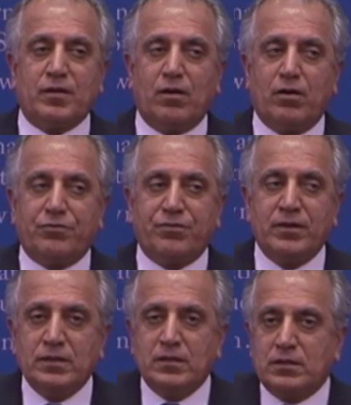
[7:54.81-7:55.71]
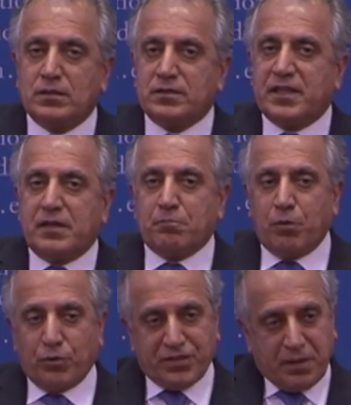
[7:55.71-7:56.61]
of
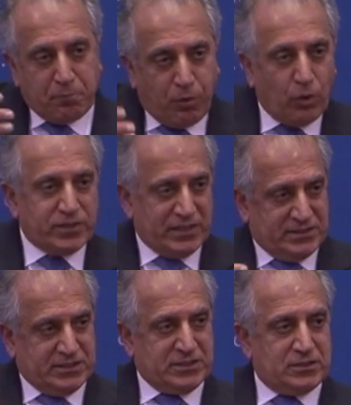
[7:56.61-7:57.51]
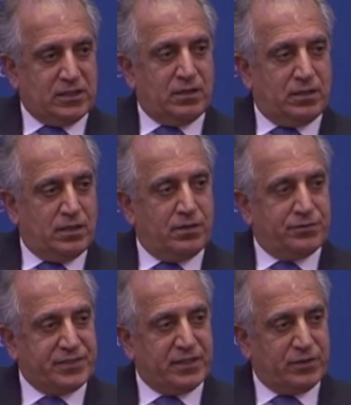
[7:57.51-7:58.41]
both the importance
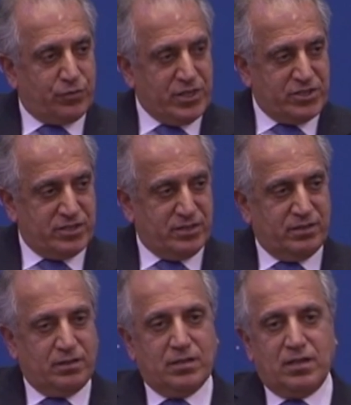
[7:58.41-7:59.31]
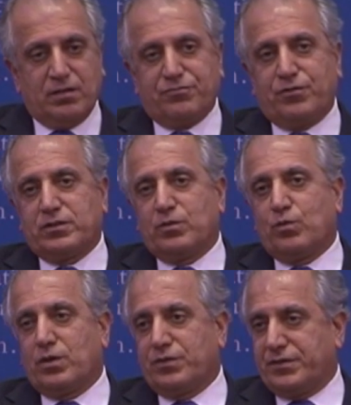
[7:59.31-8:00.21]
of the region for the
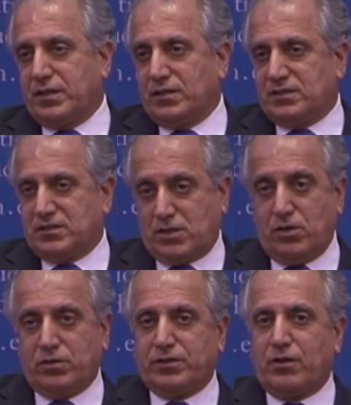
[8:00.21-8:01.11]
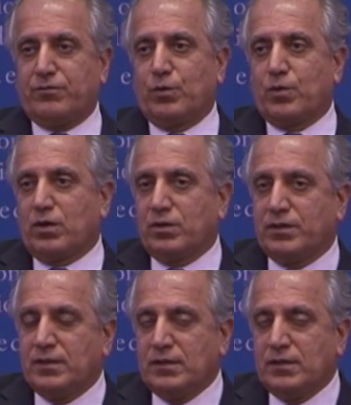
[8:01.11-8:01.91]
world, the security of the world,